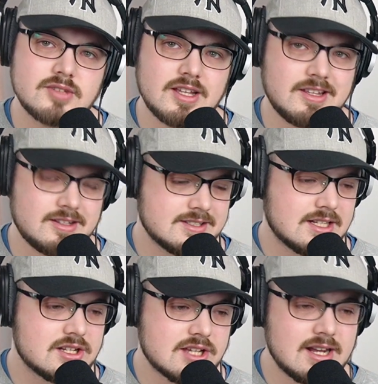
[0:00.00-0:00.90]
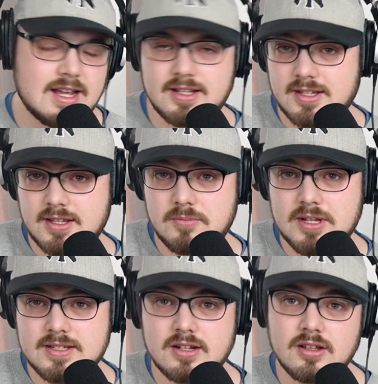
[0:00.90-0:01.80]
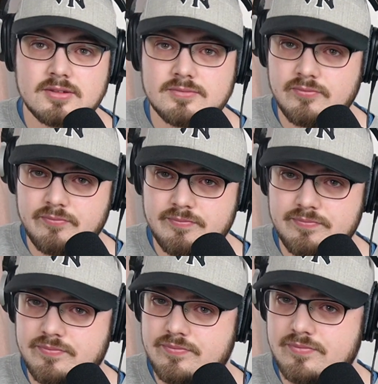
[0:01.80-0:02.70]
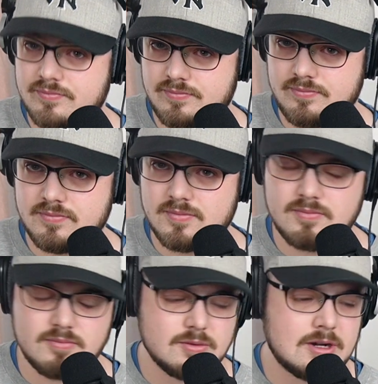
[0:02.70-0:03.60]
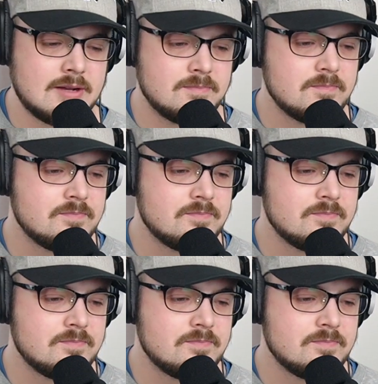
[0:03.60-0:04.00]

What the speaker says: And then this cliche line that he plays a lot, right?